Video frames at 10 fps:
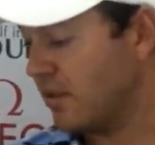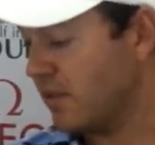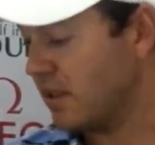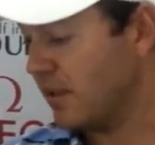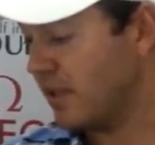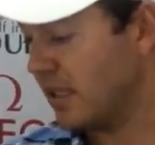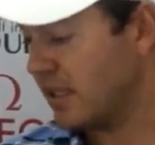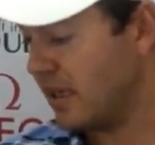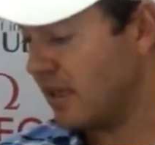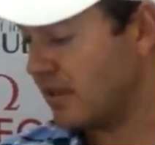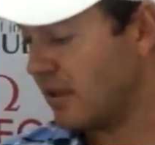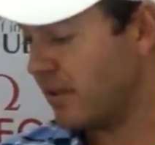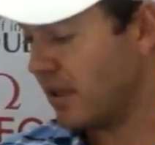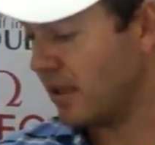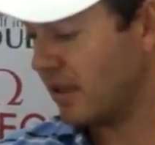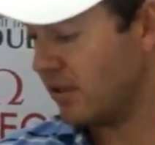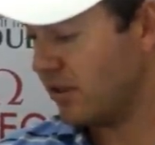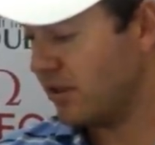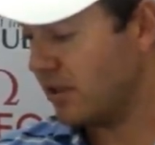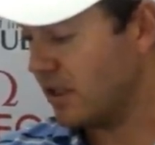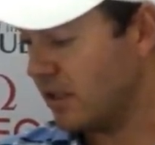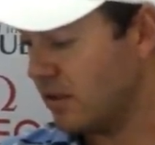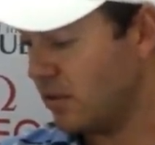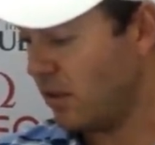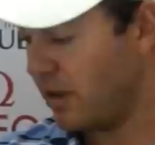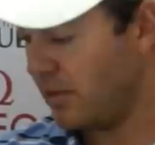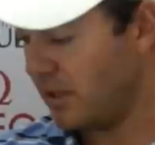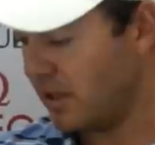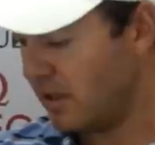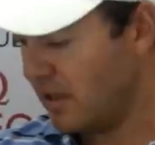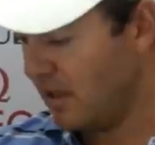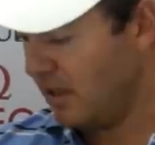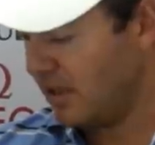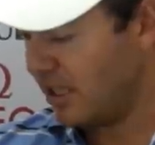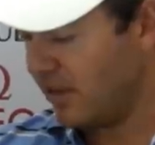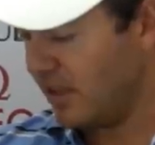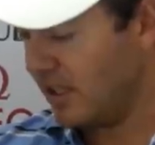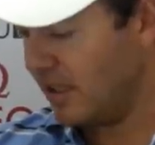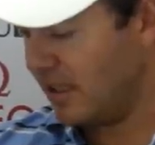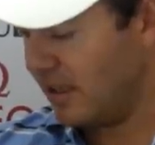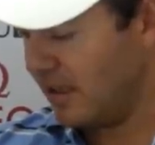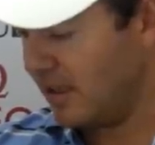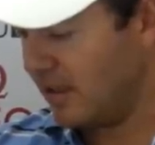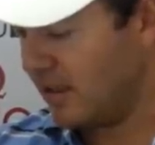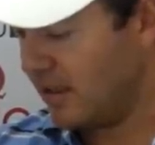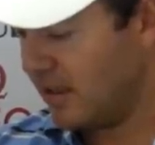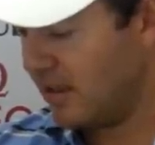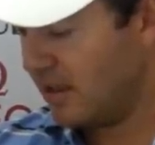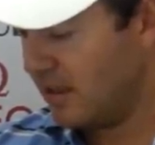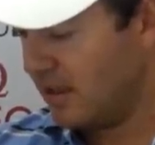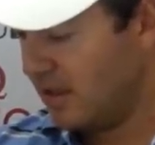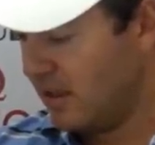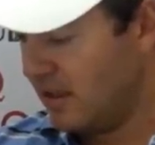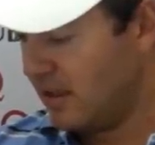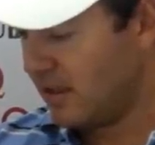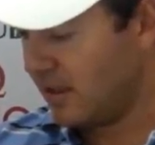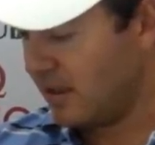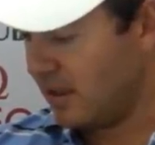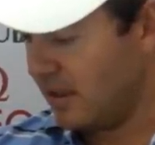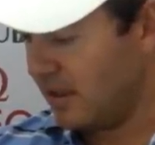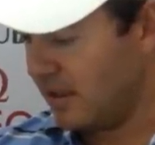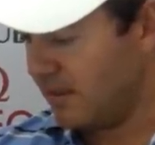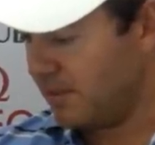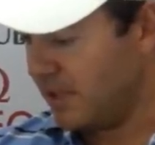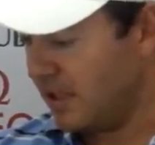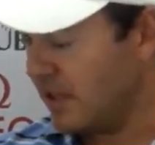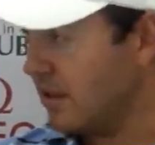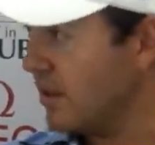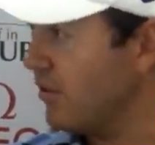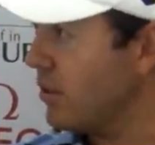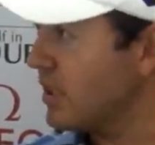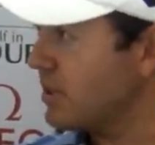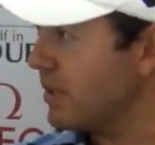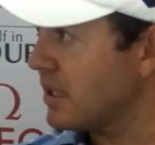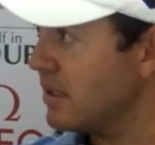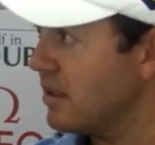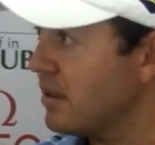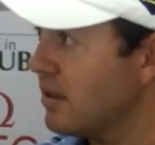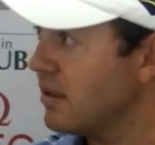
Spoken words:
Obviously, when they send out something like that, you do tend to worry, but generally I think they're better than unexpected.